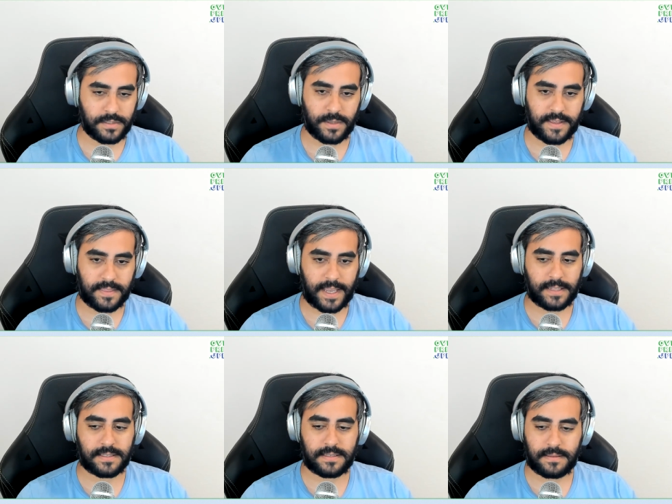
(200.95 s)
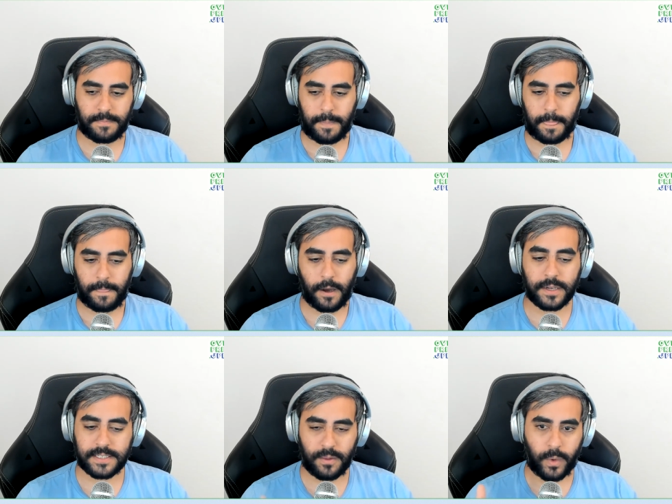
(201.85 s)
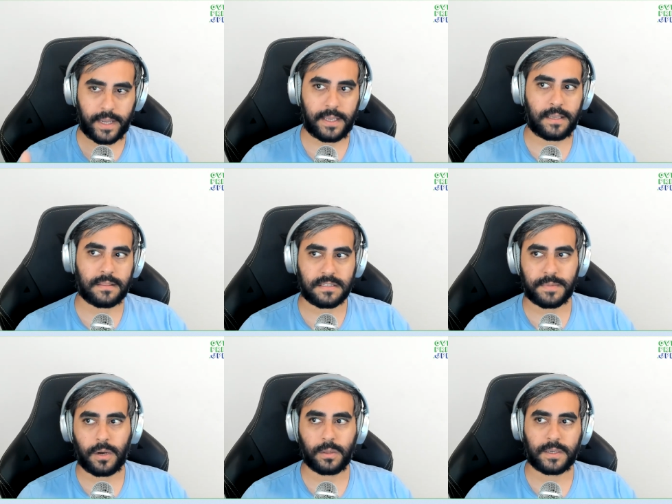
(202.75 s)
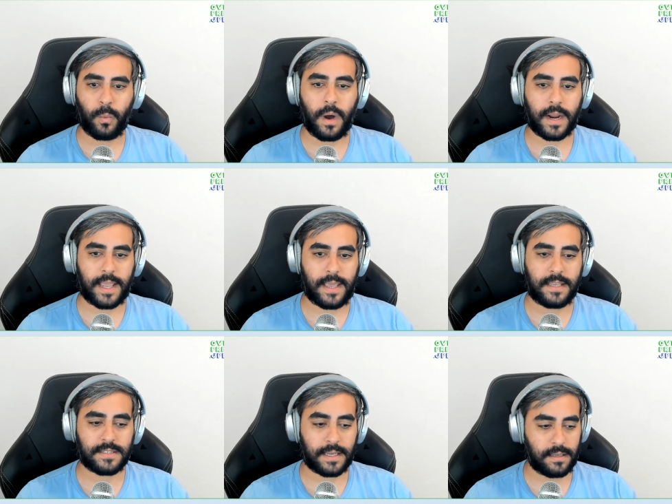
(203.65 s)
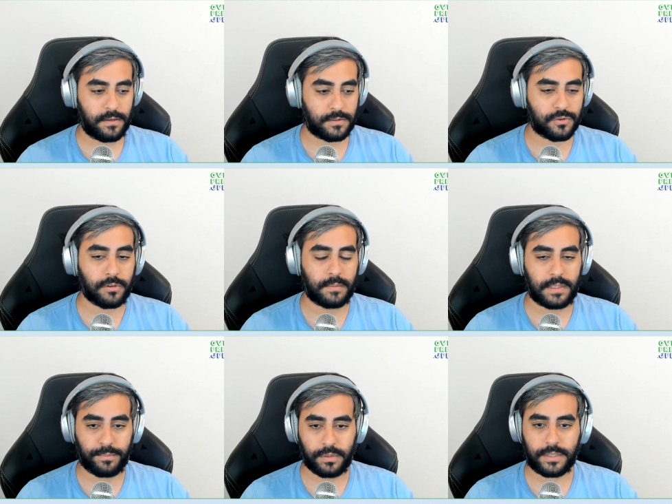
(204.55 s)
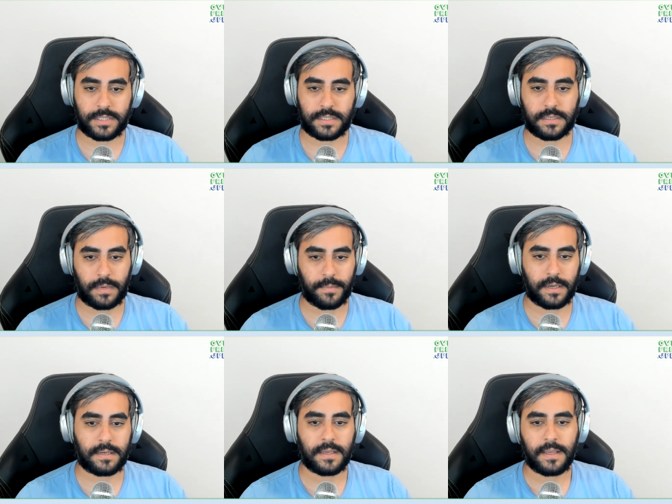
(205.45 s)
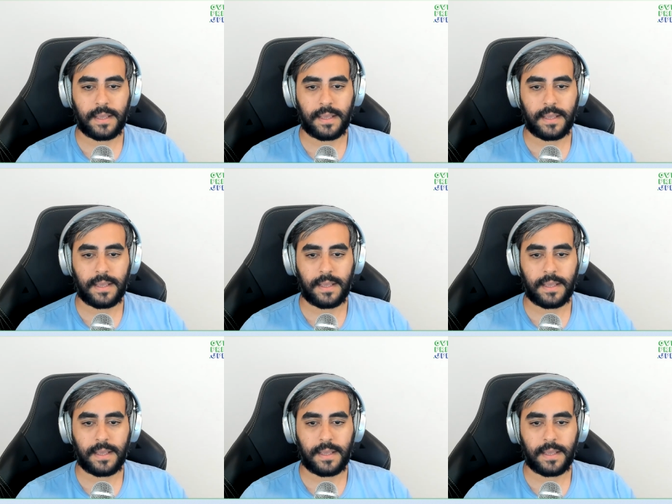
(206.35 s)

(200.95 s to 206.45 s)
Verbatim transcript: So I think that's honestly the way ETH has been holding 1K is like extremely bullish to my mind.